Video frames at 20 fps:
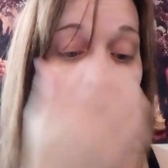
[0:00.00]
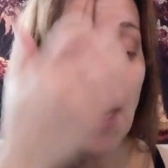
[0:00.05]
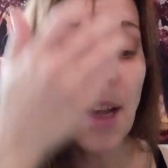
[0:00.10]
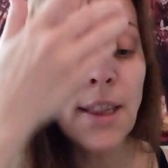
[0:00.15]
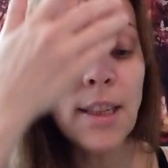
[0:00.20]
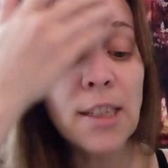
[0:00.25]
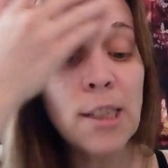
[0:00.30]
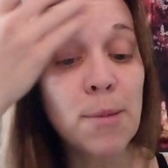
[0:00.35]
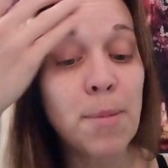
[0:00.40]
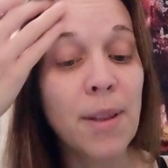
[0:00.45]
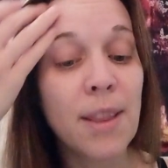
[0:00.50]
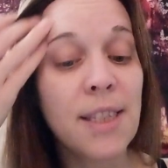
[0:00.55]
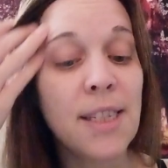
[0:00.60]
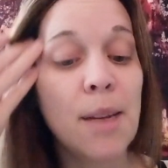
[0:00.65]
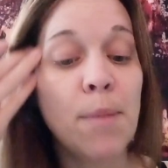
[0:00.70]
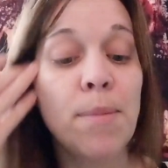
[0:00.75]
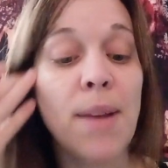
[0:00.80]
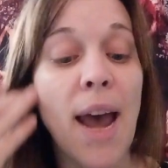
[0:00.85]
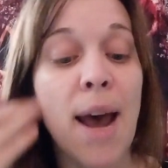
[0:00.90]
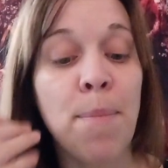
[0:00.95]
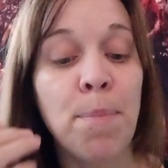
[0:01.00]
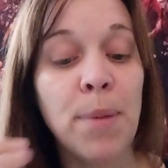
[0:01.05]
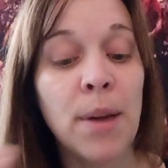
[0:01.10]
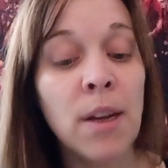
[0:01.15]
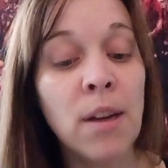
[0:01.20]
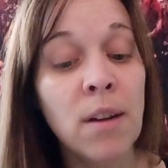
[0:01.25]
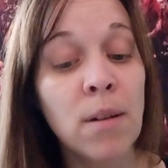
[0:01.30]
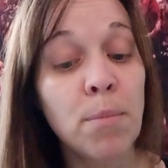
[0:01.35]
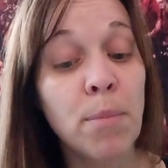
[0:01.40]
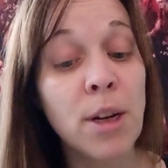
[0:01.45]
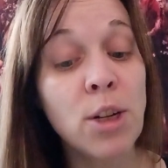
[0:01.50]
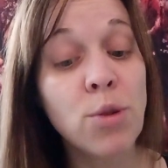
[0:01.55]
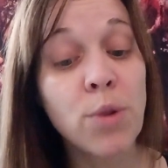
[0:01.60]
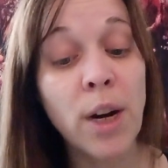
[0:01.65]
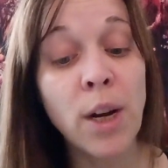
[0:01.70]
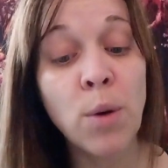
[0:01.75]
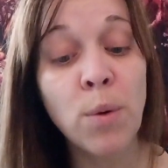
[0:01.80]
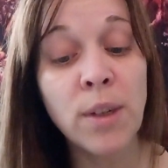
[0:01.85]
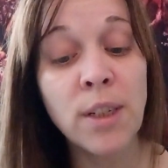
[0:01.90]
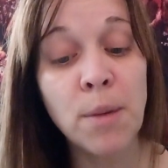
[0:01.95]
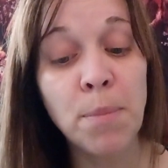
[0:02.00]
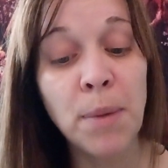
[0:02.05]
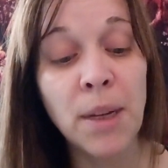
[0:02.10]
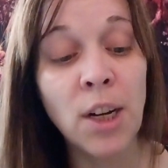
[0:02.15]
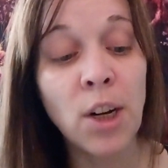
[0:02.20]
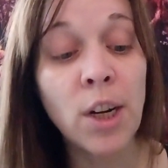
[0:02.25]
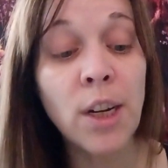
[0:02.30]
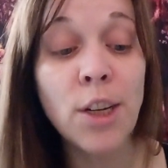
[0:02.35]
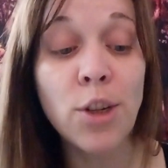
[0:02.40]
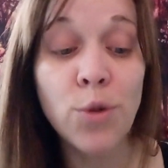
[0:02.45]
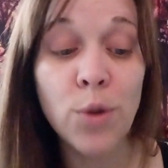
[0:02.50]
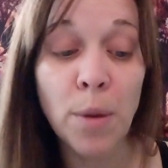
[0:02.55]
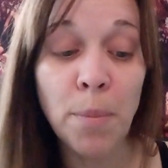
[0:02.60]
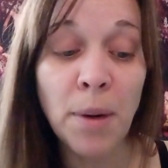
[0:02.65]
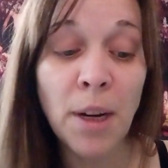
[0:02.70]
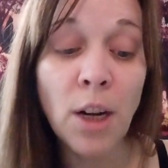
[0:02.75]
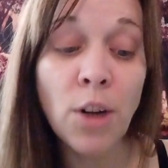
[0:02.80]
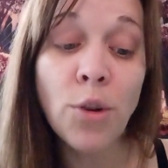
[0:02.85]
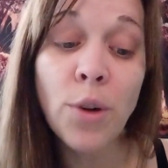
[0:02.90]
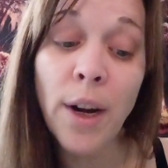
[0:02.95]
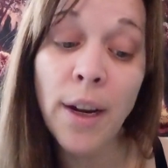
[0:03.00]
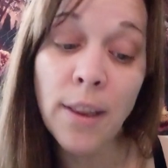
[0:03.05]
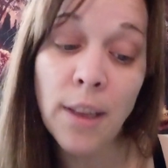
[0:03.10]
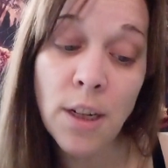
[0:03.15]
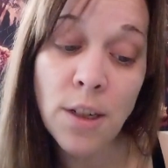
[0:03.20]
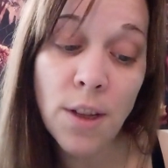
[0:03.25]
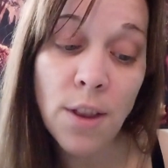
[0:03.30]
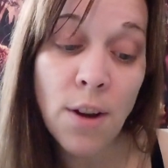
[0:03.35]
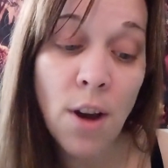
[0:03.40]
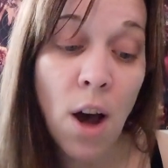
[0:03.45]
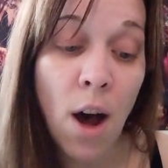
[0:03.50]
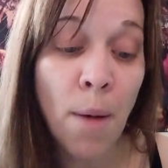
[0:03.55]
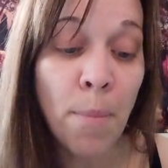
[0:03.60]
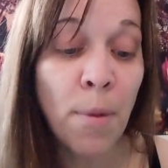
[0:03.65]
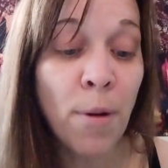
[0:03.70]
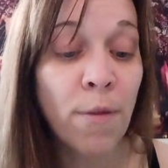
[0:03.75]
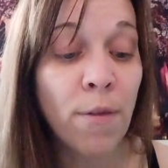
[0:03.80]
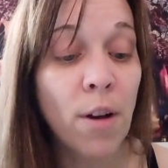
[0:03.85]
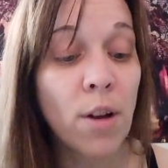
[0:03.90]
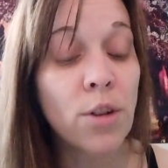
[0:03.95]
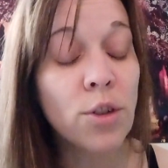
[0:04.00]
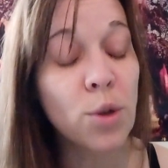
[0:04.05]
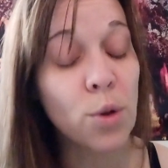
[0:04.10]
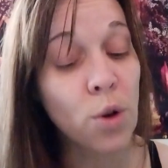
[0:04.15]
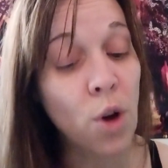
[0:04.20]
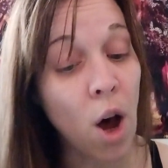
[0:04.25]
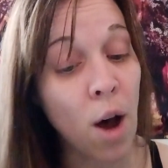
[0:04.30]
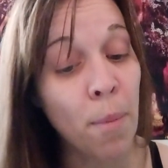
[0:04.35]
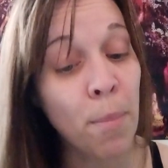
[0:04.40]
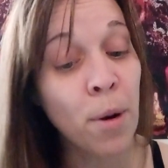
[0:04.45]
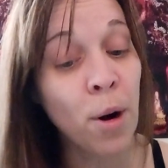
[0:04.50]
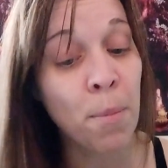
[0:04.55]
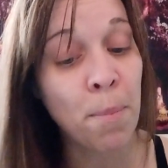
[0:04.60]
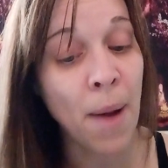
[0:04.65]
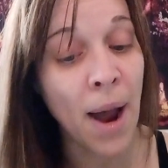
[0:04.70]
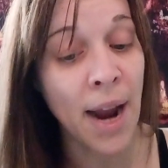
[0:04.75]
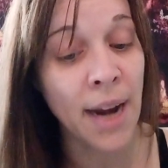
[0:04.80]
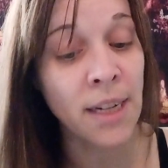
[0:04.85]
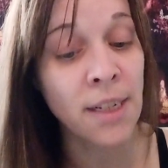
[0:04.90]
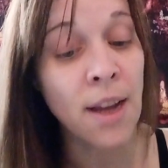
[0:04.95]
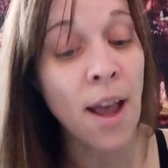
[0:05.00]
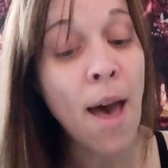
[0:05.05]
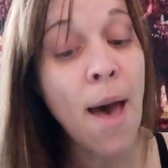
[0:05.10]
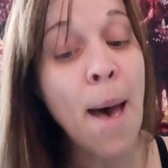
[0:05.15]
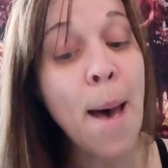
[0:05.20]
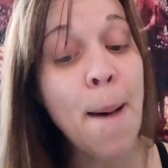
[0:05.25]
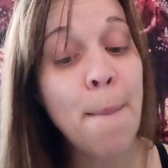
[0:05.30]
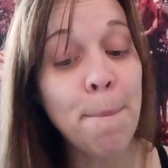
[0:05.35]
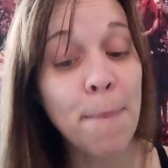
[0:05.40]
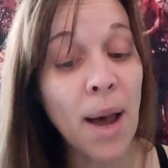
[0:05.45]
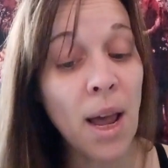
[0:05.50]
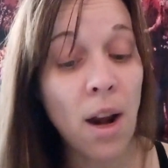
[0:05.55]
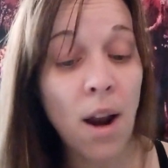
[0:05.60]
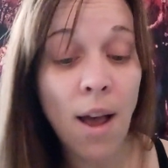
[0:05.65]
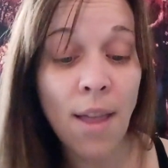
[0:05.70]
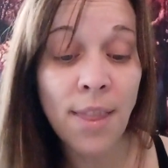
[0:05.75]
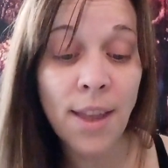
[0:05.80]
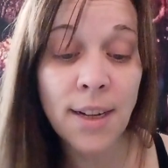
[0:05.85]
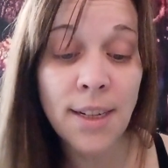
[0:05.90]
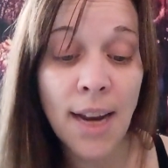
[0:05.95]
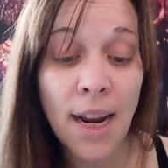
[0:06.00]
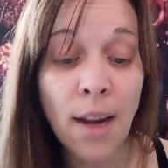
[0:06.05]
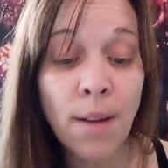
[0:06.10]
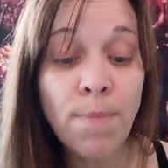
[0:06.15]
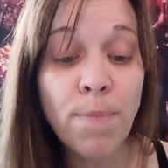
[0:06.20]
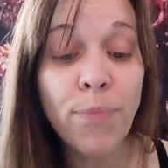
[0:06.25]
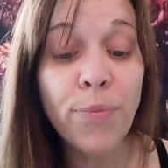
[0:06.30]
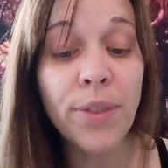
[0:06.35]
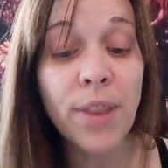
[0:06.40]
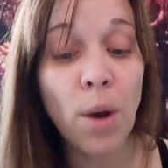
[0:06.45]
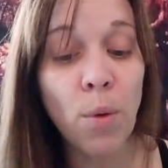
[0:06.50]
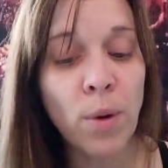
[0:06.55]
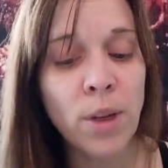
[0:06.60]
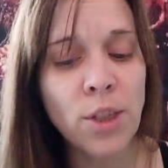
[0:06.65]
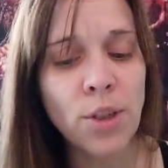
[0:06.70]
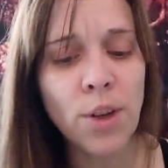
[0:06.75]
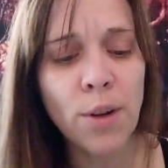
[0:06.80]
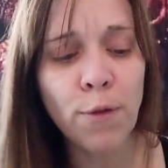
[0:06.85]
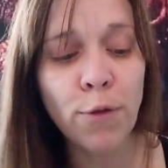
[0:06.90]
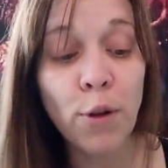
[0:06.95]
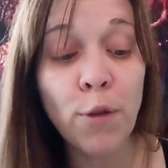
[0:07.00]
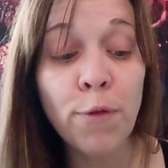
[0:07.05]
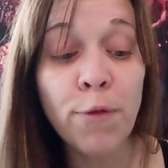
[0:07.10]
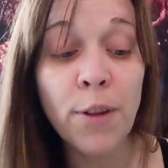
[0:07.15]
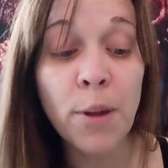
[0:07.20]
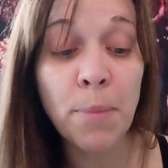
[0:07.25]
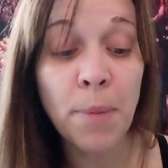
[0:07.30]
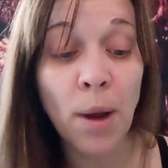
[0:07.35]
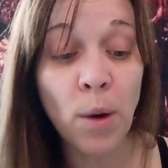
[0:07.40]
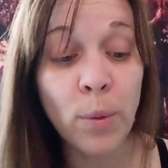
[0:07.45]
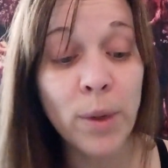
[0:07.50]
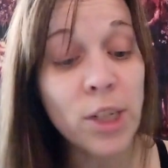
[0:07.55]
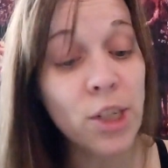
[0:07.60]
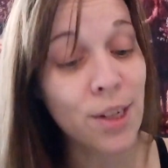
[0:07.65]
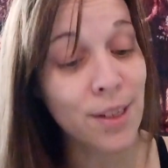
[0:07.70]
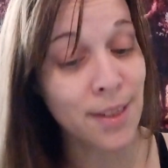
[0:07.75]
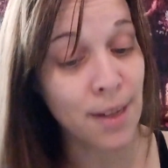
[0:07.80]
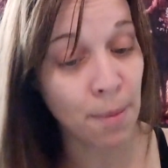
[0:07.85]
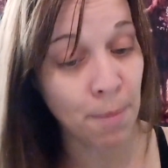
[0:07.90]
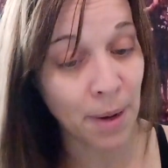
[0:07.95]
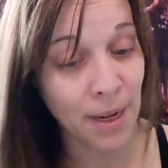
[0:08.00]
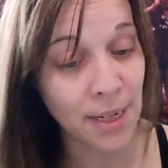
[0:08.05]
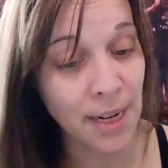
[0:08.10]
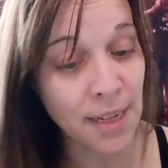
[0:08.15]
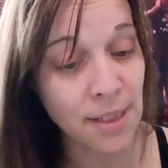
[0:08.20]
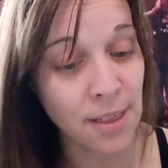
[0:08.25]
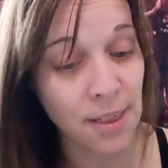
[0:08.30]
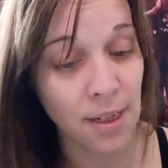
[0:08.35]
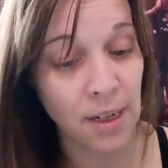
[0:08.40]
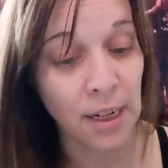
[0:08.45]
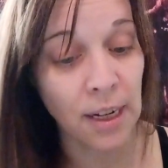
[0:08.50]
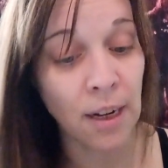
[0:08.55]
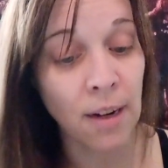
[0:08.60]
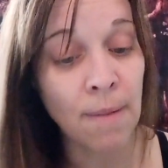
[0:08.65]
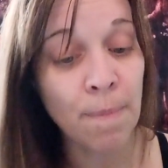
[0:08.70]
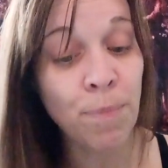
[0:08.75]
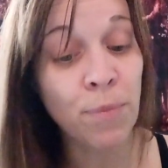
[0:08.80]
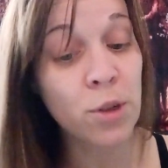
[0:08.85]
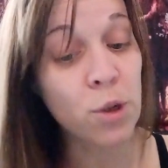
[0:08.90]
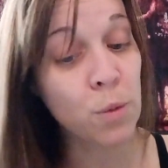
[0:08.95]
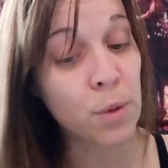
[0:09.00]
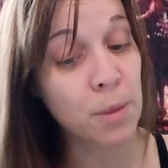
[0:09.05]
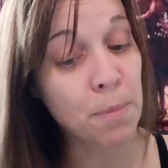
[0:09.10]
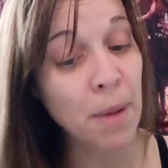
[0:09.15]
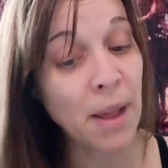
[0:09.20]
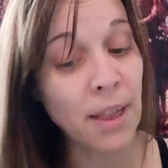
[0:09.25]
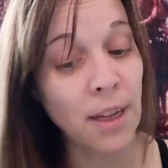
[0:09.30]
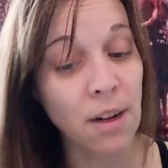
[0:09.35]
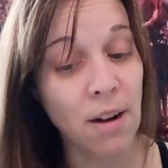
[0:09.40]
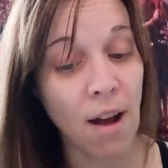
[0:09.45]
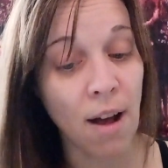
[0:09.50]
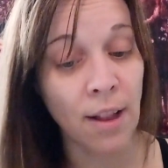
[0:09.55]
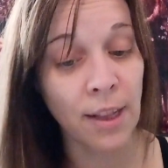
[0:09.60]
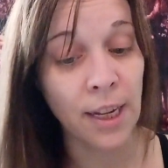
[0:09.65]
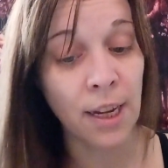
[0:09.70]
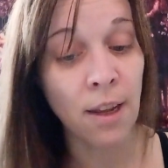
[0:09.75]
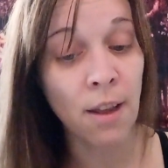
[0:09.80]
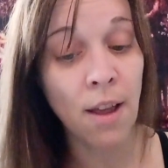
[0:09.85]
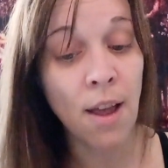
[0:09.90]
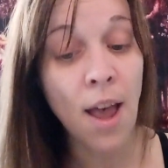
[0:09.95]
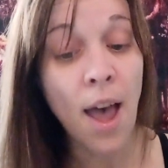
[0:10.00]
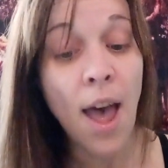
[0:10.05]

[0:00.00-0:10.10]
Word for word: Elizabeth seemed happy. My tranquil demeanor contributed greatly to the calm to calm her mind, but on the day that was to fulfill my wishes and my destiny, she was melancholy,